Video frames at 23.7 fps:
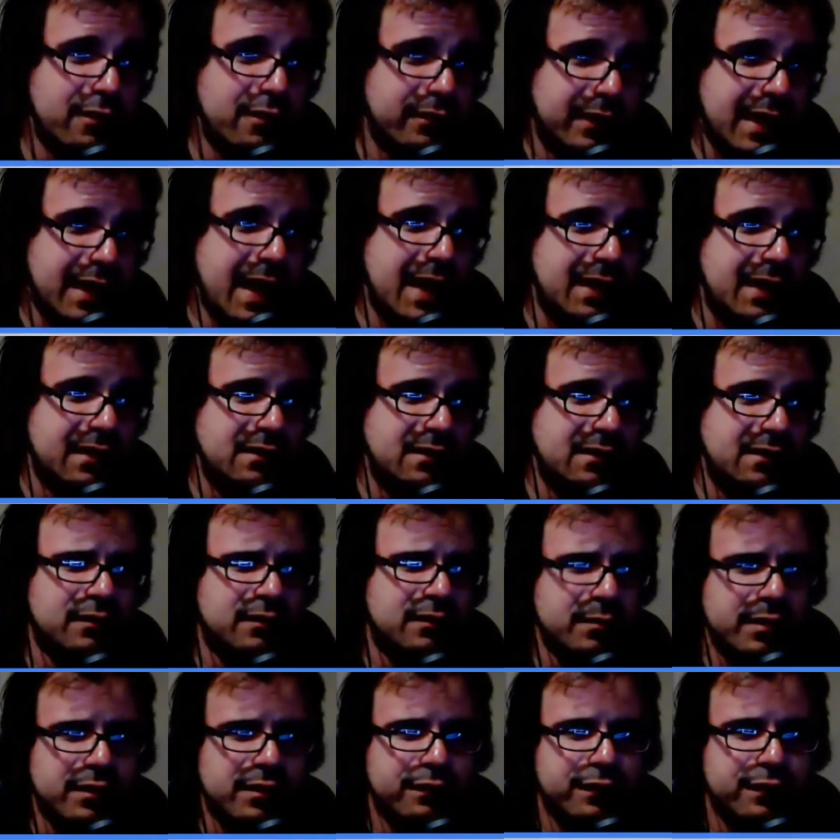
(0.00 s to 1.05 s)
okay, and
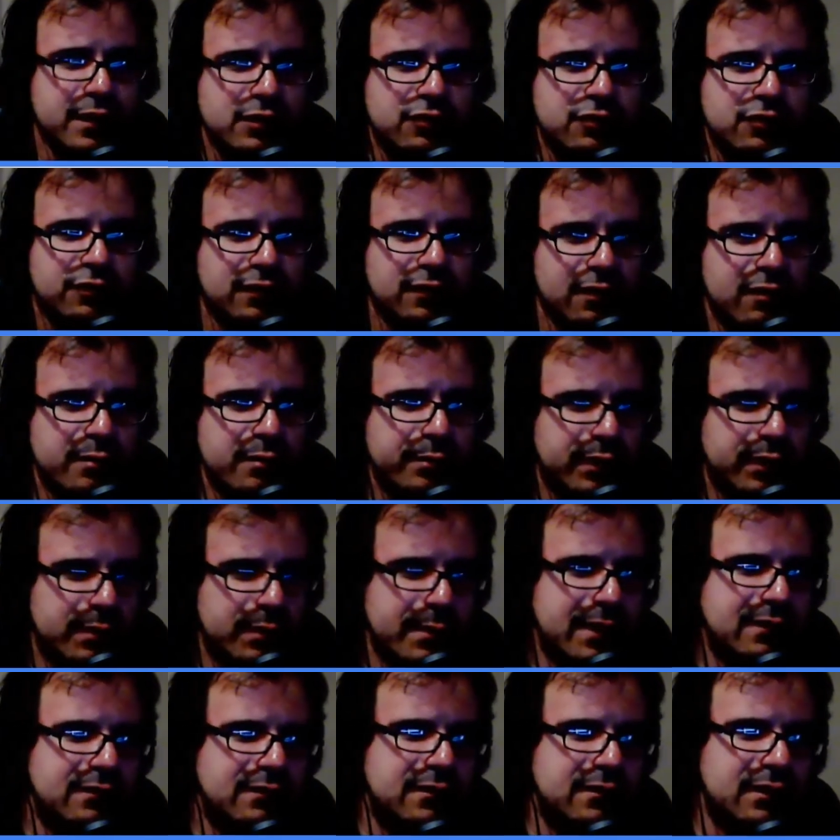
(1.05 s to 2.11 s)
some of the features they're
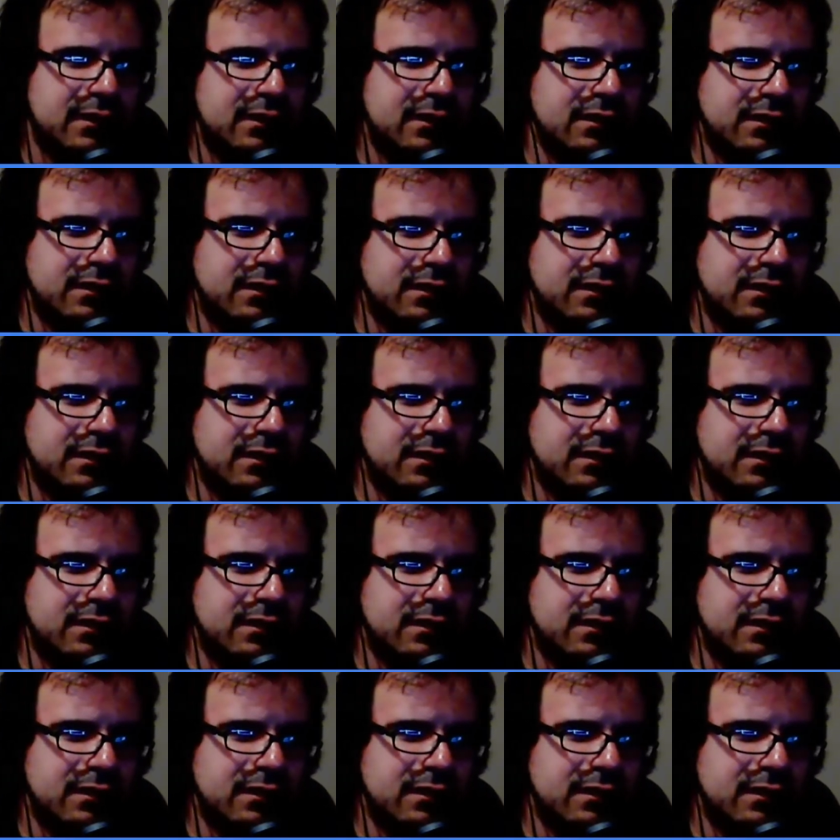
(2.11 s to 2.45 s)
implementing,